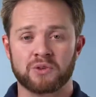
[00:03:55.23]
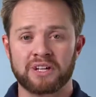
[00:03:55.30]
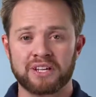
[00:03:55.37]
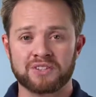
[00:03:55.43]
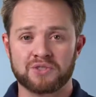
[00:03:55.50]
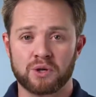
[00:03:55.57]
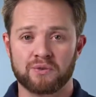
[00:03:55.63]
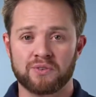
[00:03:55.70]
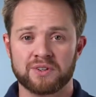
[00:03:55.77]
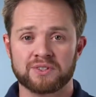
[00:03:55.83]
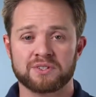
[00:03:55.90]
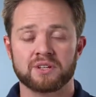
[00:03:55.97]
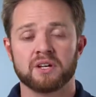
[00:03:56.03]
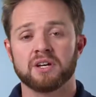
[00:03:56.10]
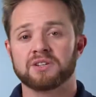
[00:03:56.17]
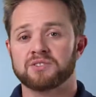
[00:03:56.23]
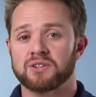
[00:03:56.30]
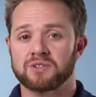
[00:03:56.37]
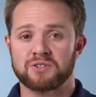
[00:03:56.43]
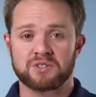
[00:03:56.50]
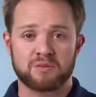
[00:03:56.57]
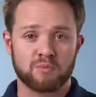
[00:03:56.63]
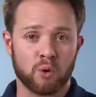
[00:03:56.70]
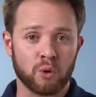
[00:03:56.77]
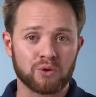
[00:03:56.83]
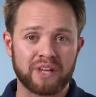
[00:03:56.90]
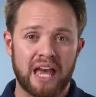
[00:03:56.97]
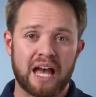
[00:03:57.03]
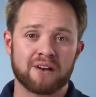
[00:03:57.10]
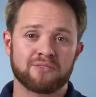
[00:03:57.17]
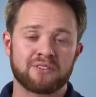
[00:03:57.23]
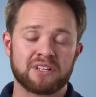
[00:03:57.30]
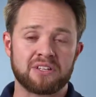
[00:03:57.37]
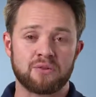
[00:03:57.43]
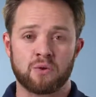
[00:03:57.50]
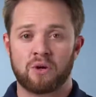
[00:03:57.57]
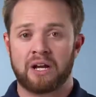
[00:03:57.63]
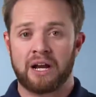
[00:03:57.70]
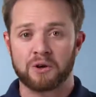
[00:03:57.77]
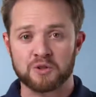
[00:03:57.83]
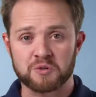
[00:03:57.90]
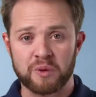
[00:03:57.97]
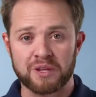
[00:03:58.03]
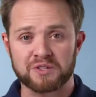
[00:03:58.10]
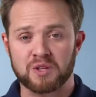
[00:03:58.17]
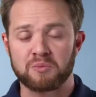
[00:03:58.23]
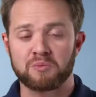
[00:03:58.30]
3D surface, such as a mold cavity or an aerospace